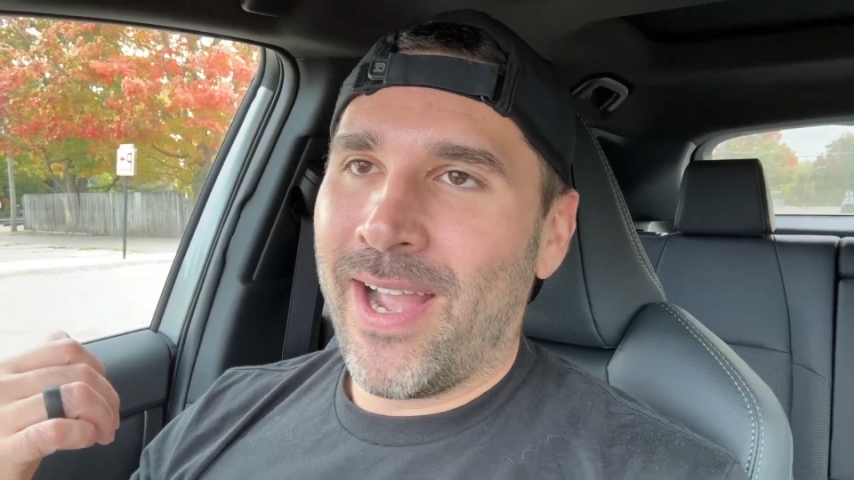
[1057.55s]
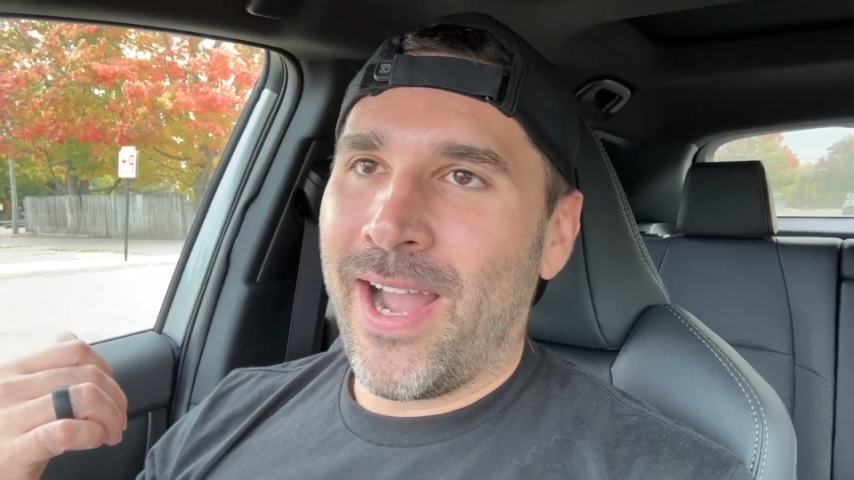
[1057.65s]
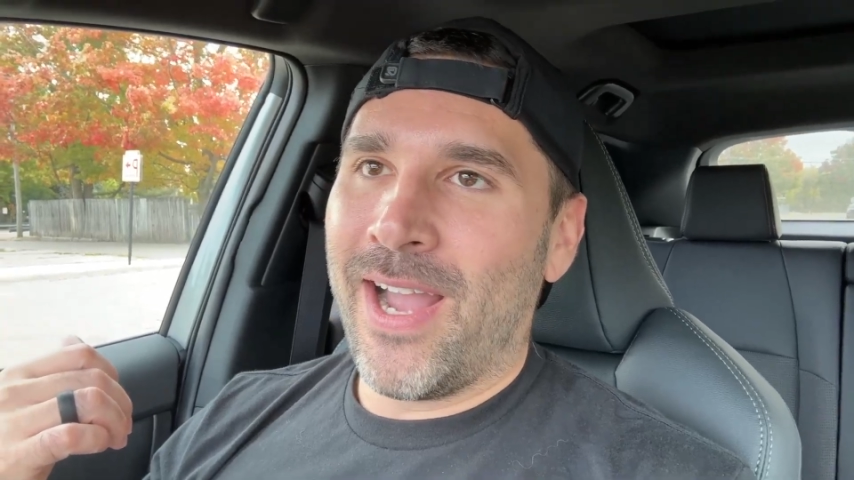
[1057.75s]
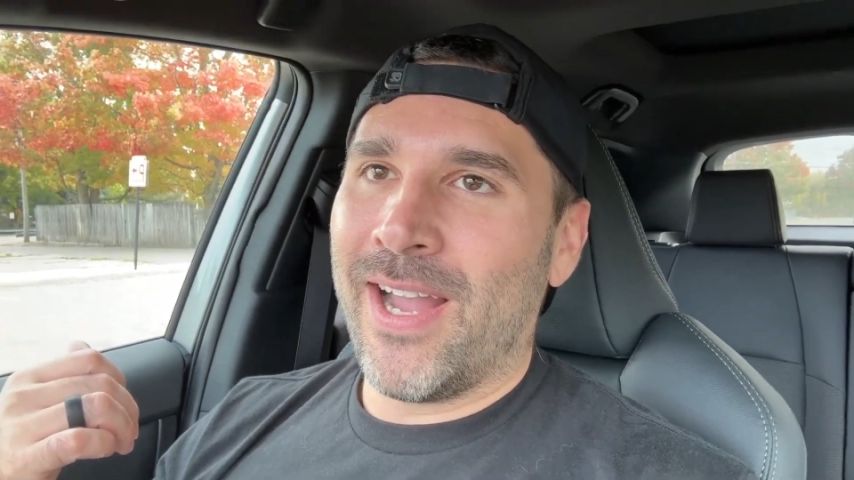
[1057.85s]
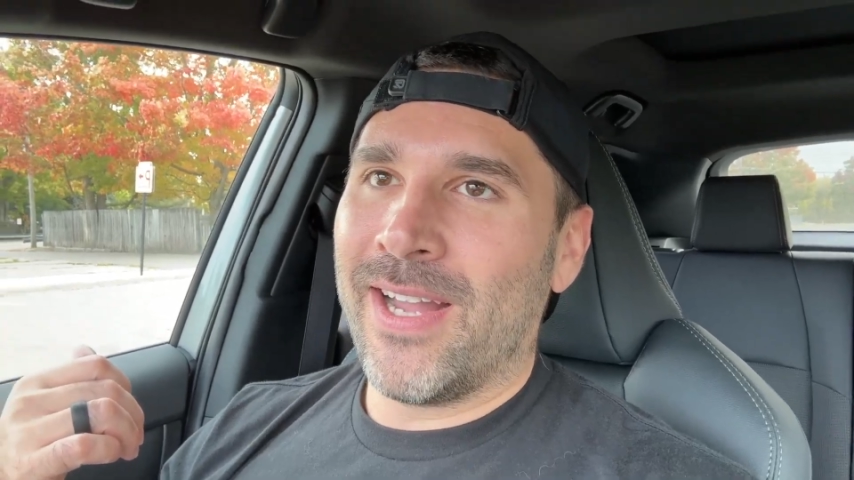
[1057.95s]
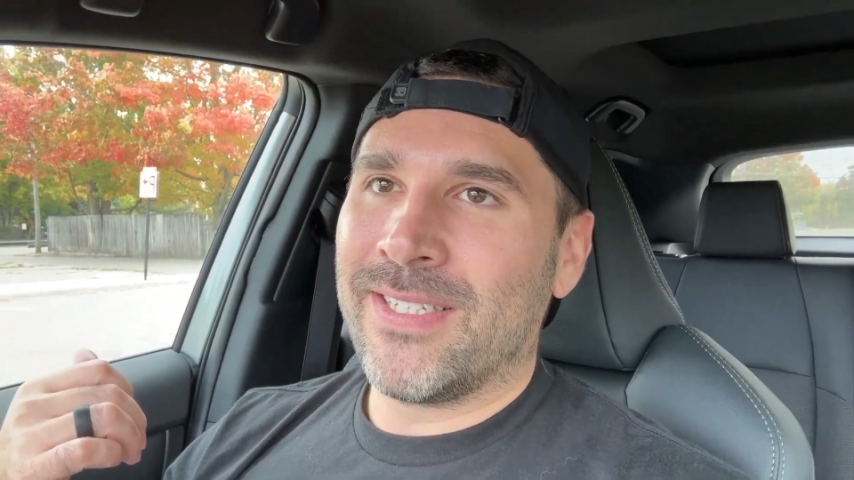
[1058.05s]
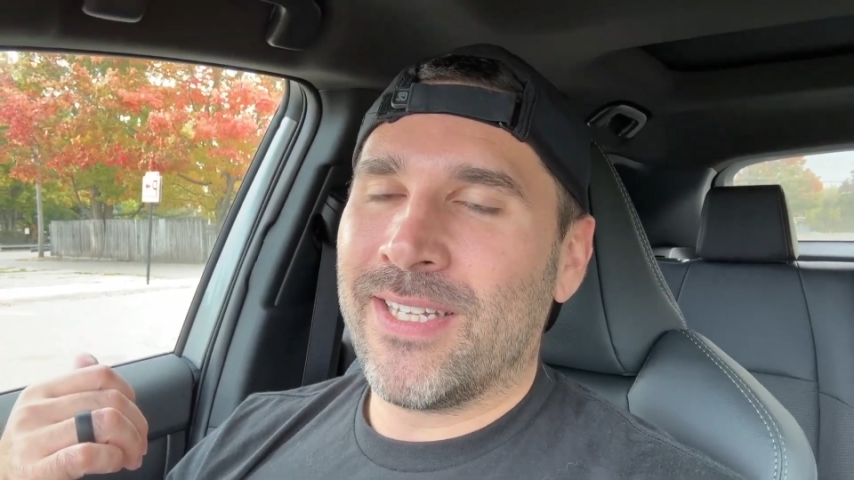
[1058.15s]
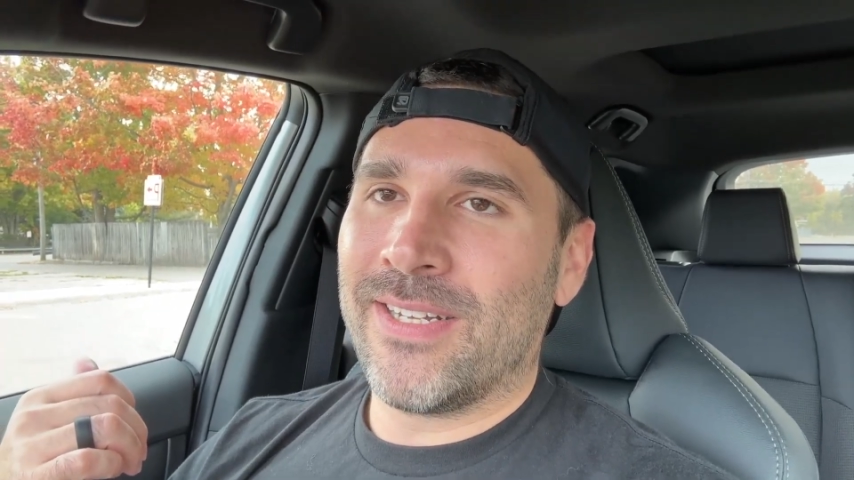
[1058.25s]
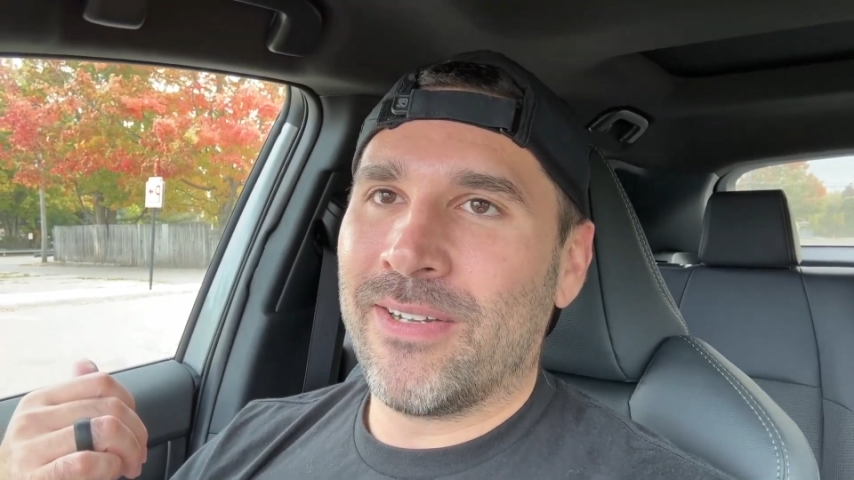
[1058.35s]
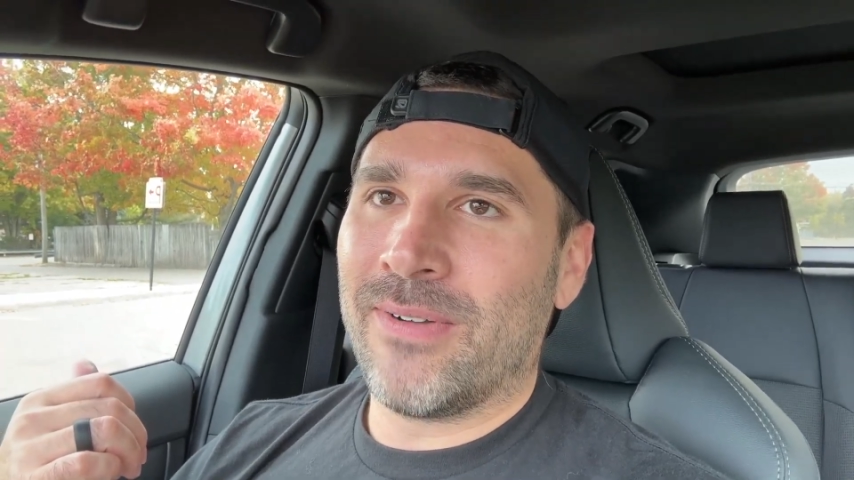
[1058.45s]

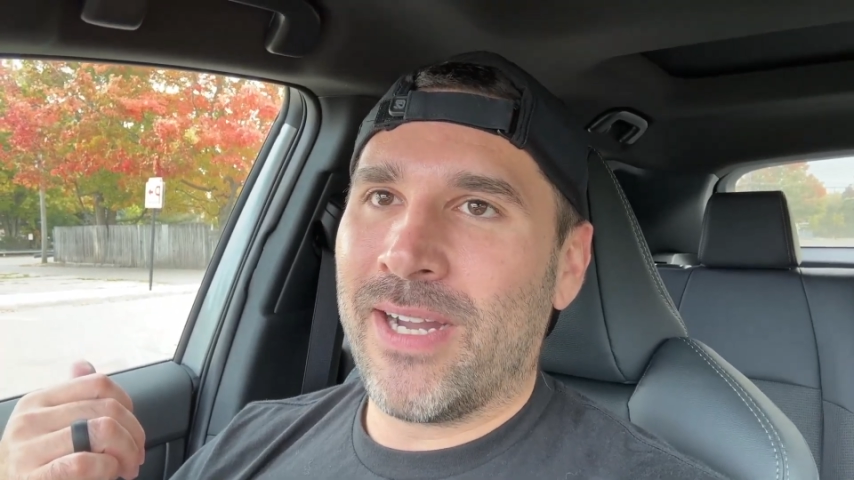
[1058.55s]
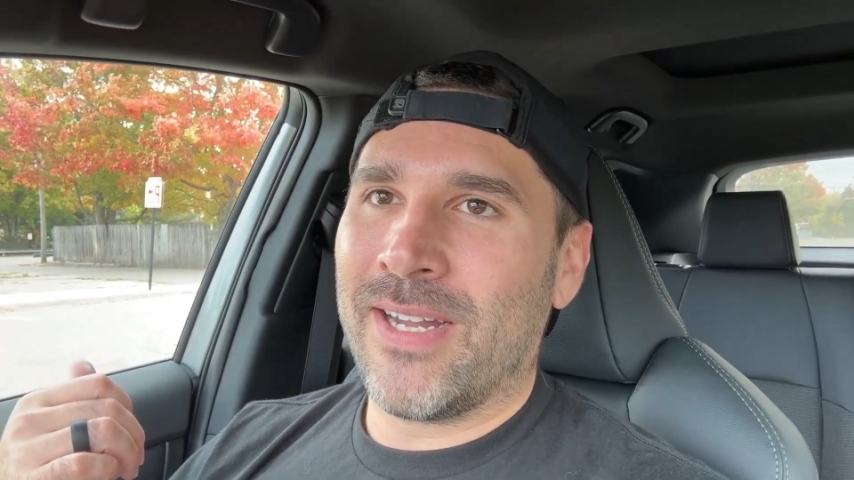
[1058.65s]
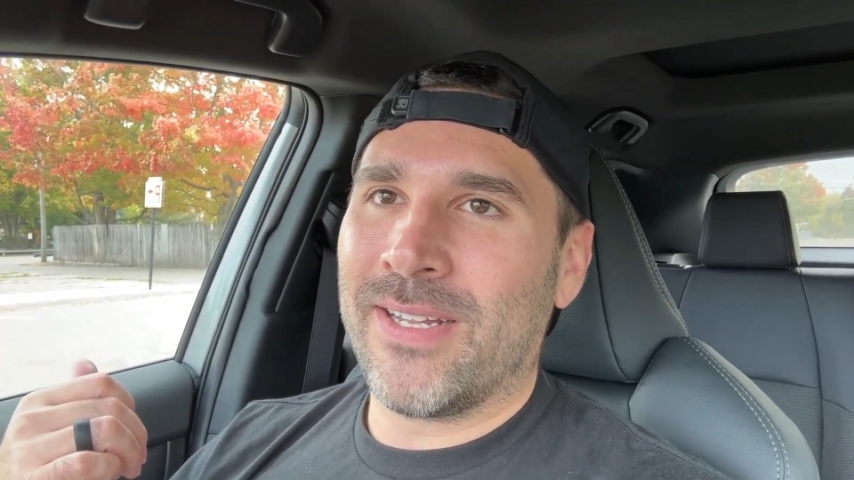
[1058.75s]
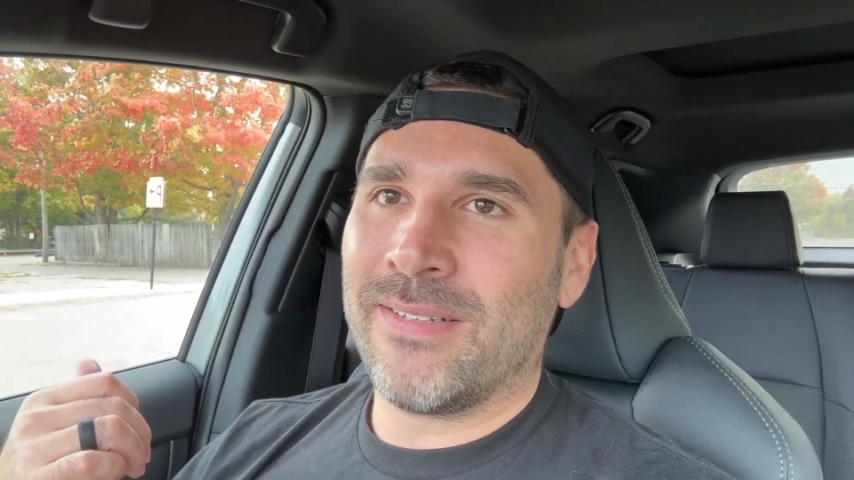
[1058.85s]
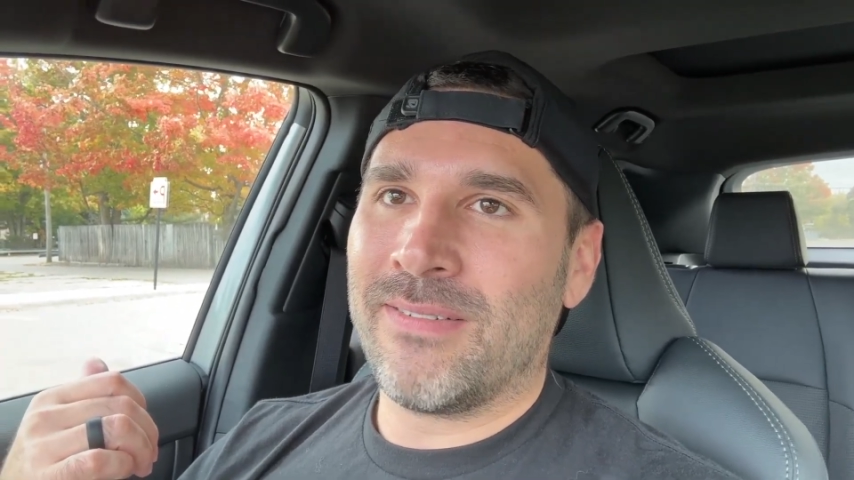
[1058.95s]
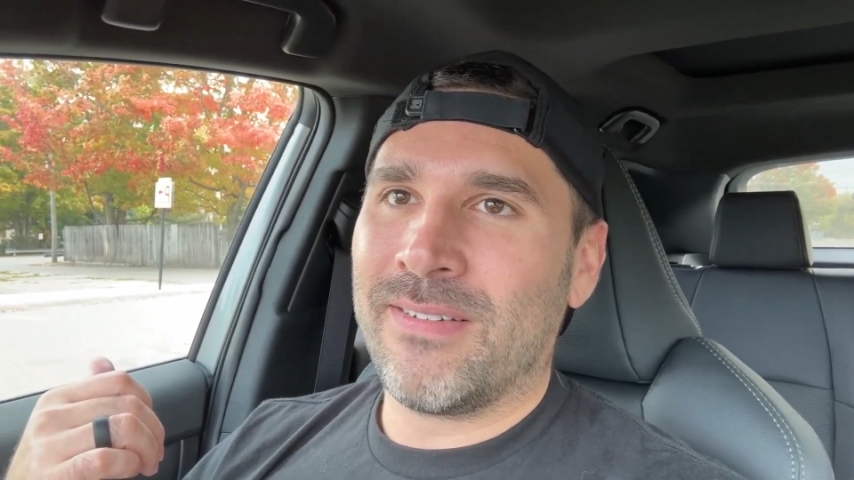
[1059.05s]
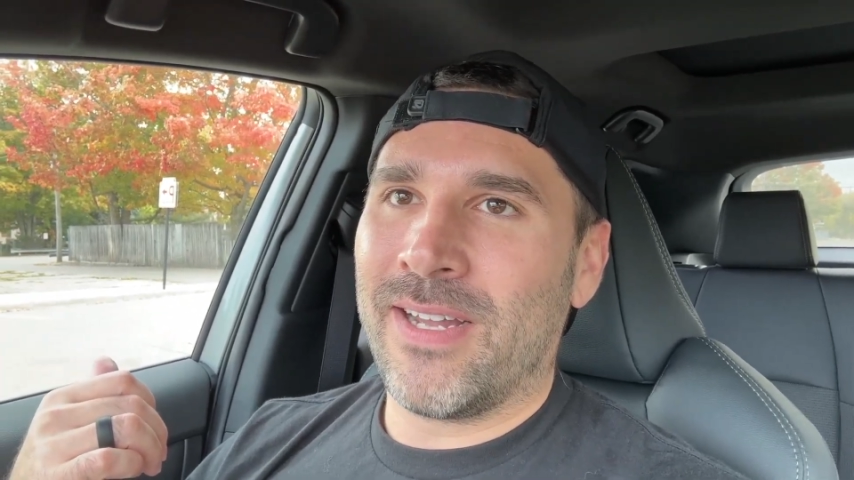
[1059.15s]
to